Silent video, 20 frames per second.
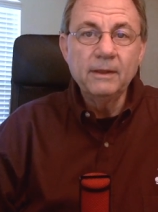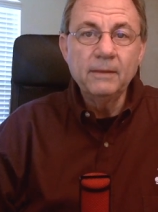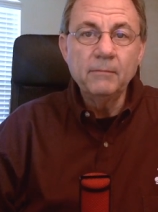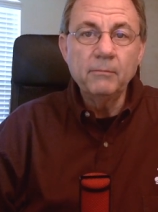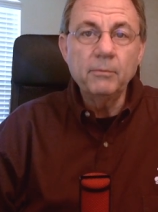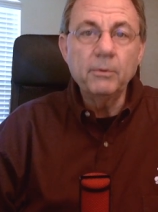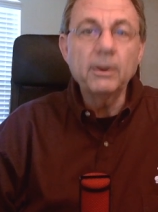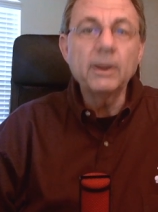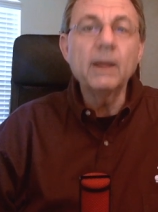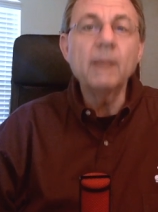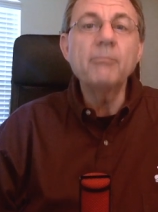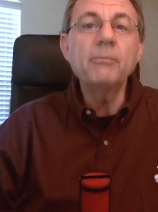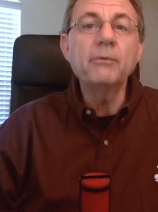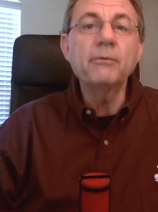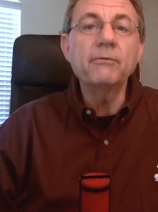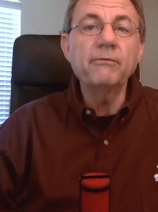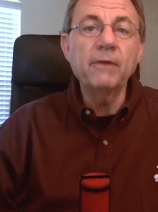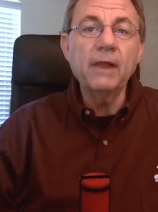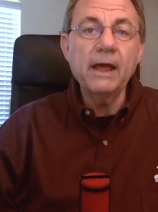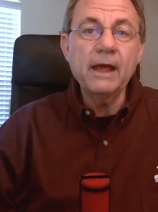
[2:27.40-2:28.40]
Bring up your
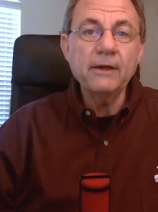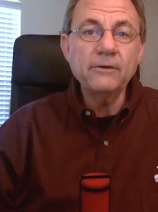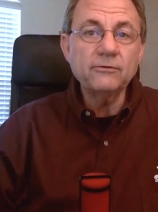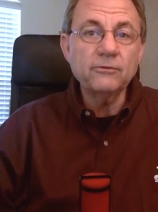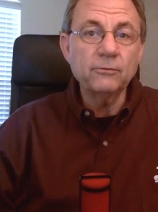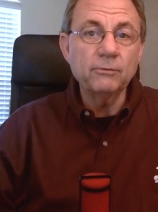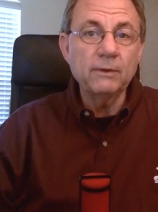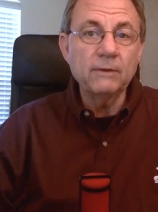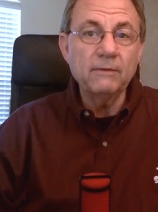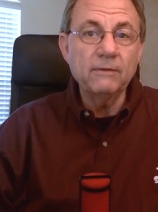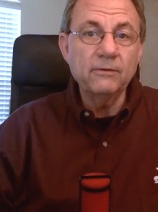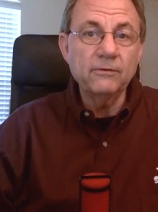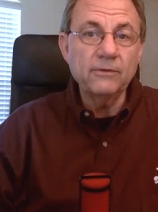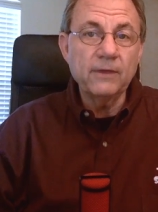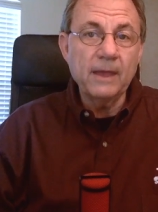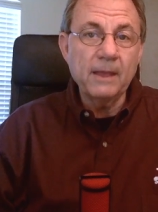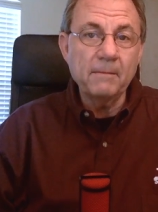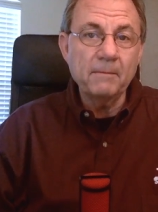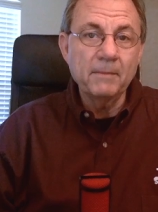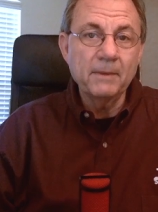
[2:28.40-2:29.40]
flash to read the
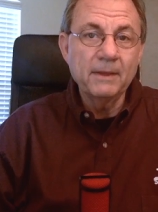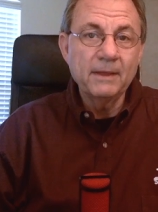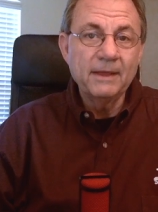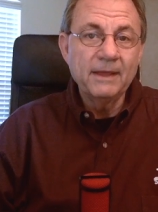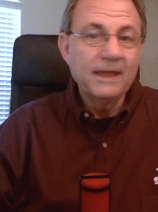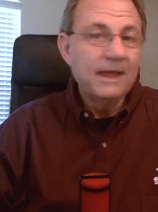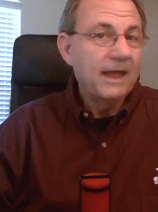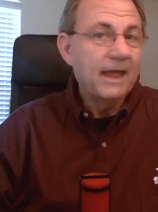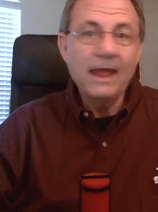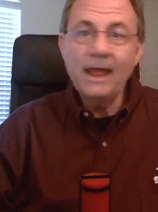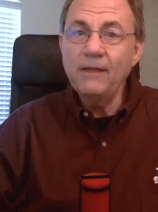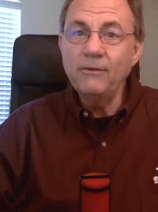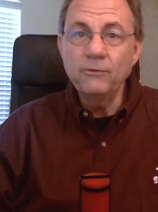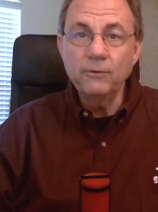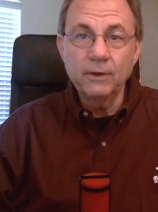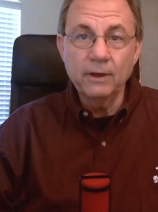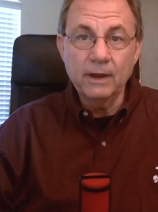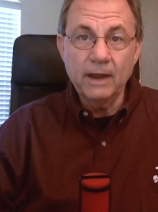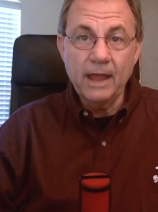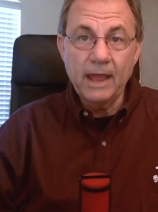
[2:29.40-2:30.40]
same. And
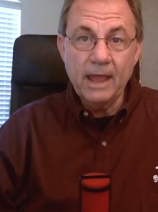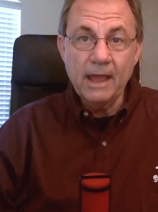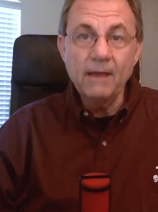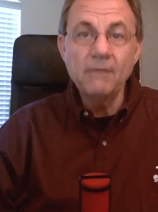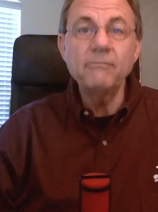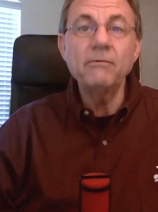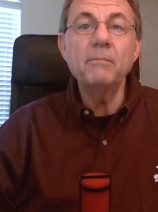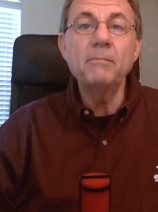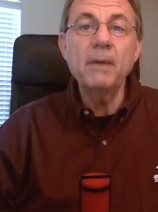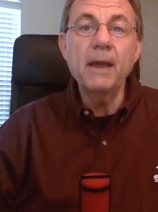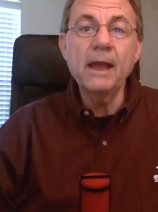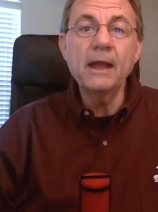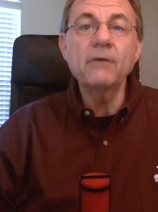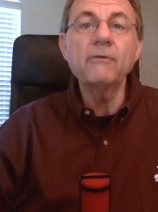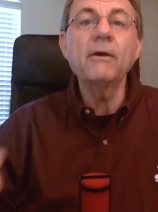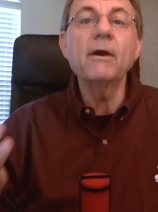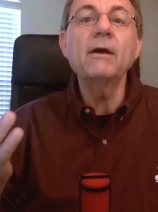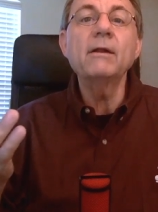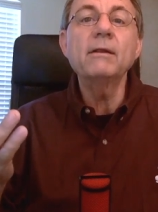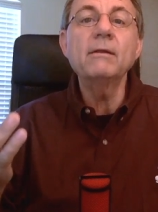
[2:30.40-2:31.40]
you're going to have a
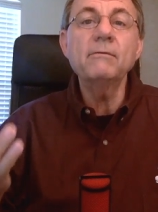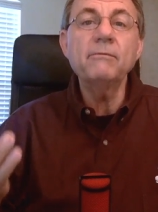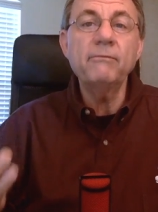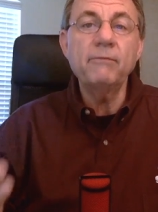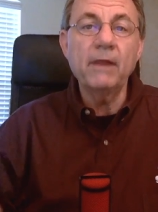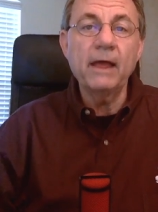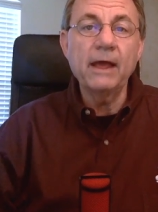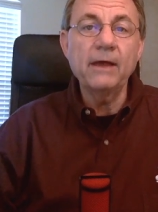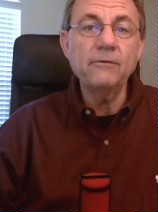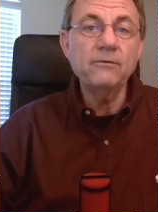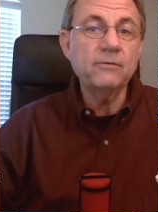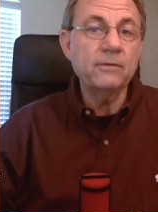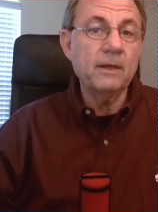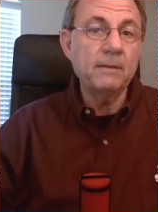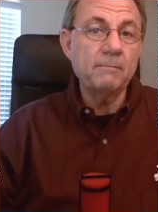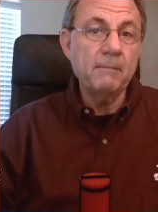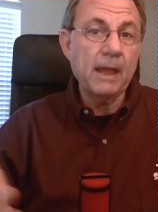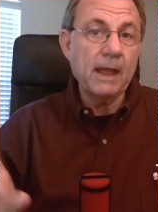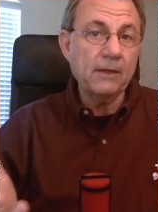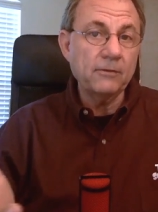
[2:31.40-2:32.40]
background and a flash
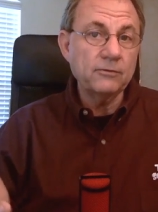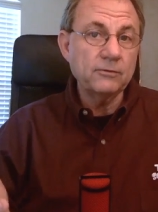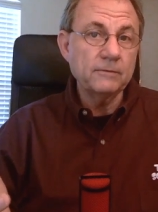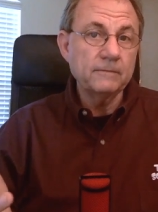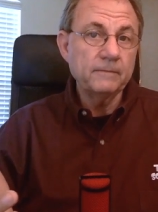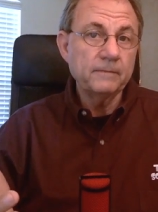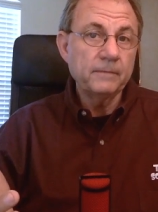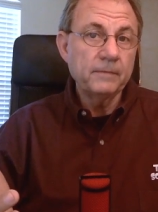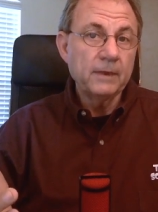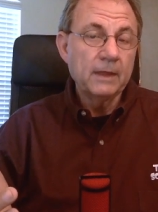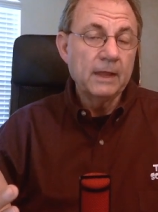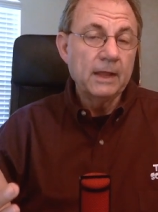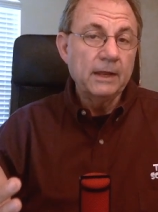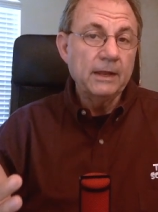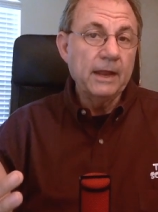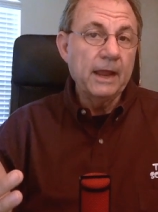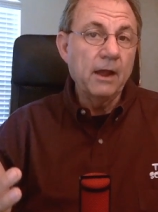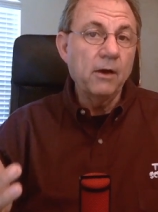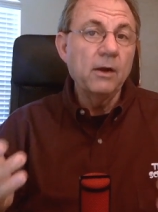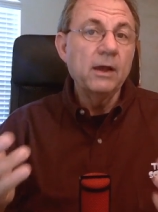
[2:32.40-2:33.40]
that match.
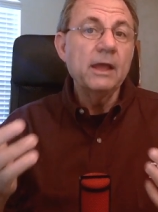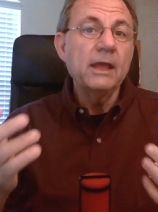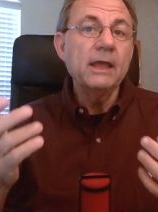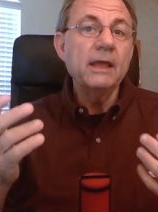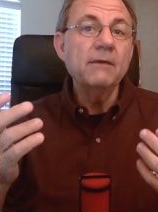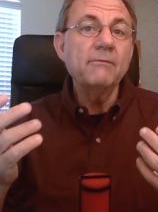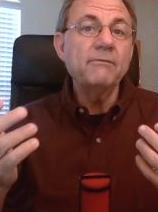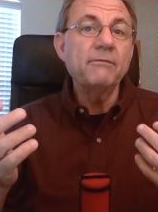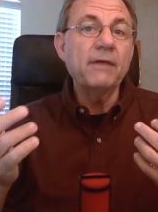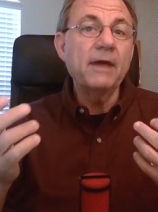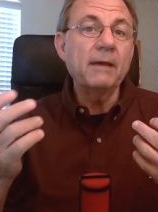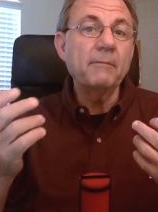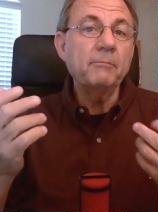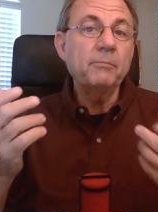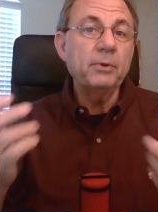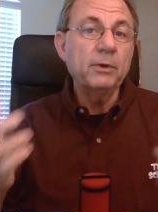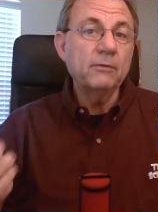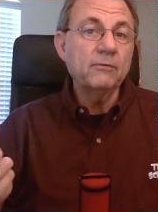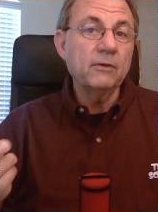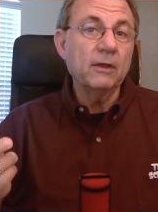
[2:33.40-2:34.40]
Now, if that
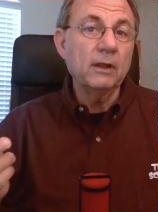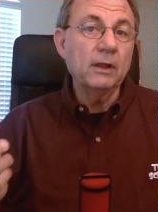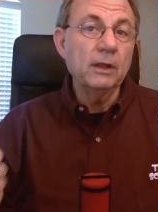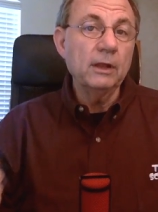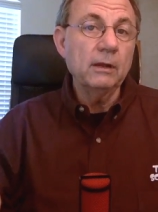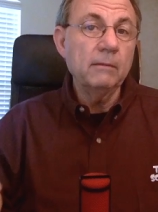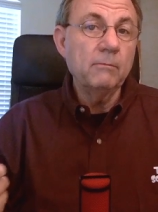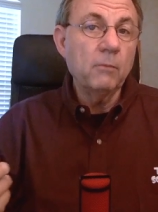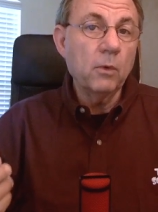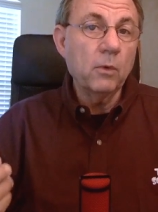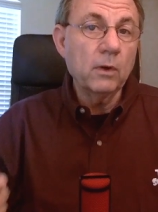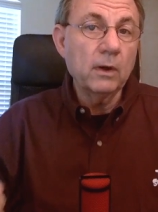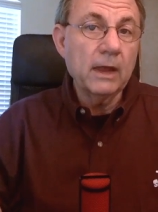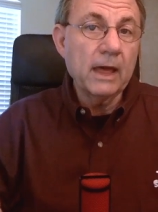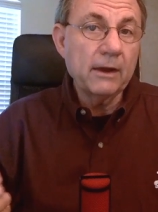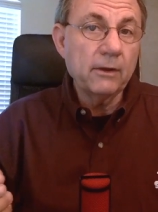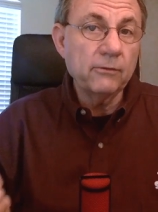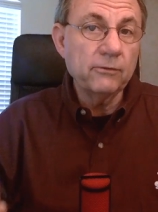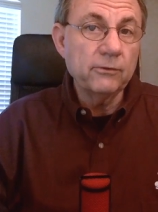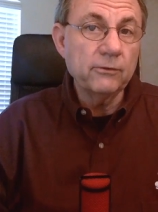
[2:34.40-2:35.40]
puts a little more
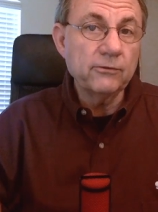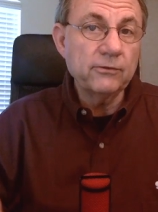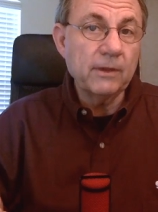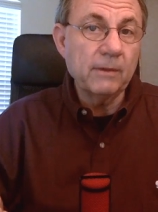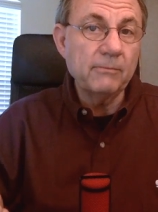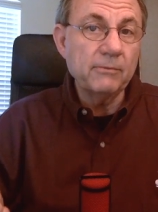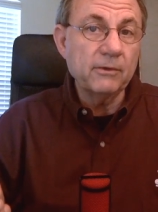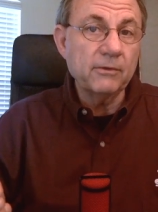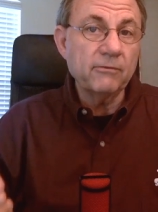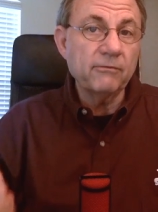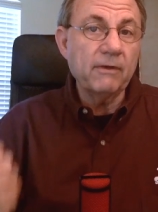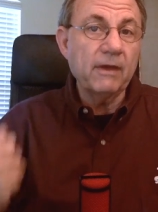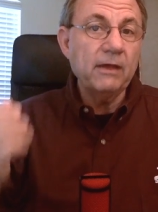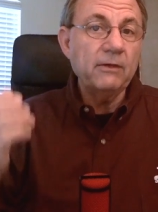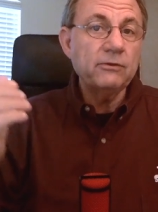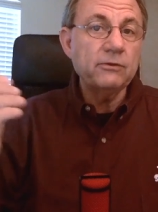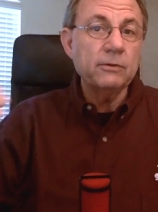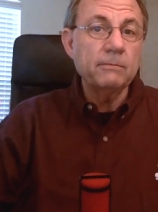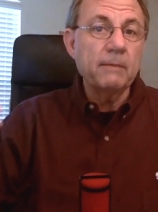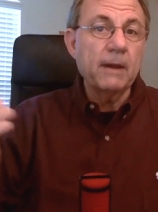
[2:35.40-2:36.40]
light on your subject's
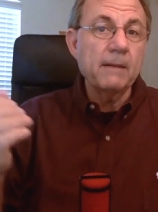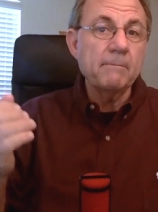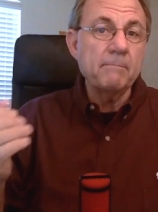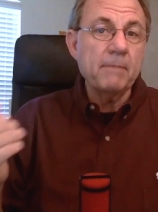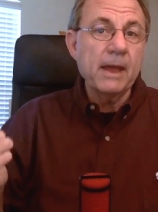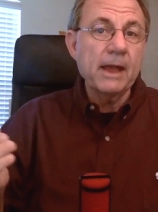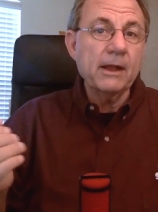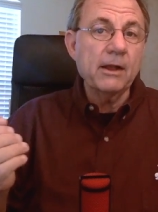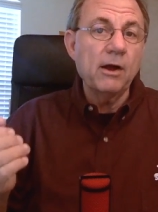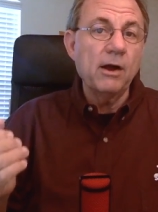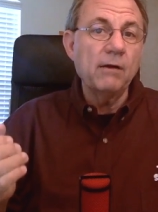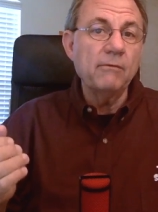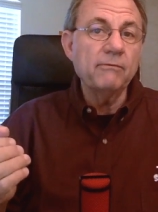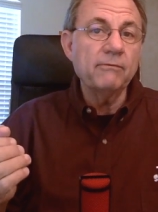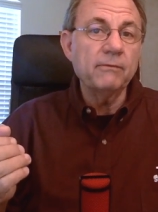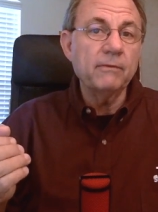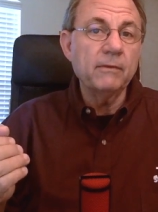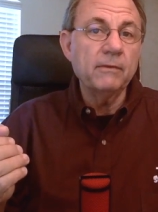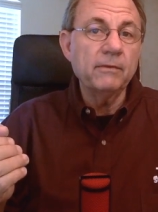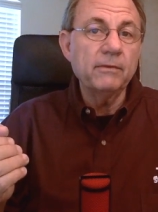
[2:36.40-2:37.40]
face, you might back
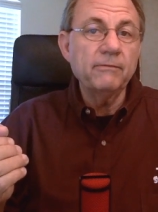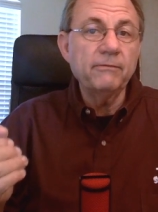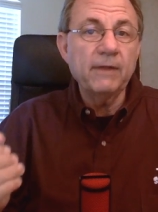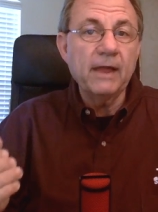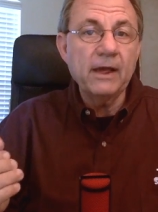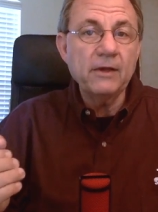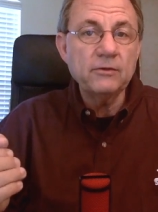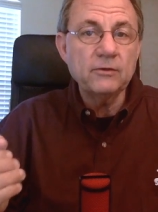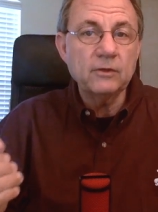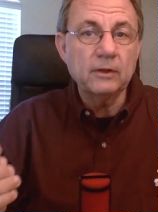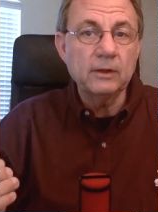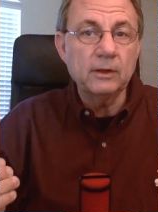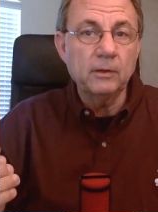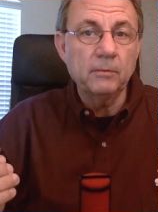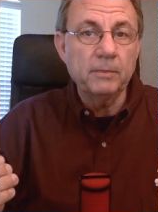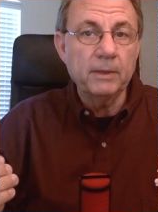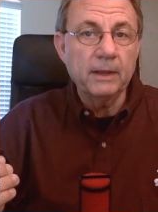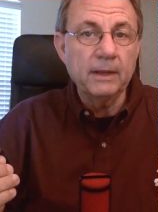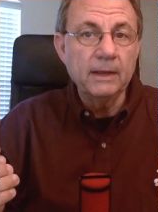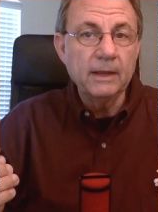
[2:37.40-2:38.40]
off the flash a little
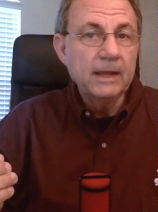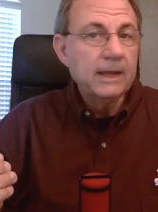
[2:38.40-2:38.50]
bit.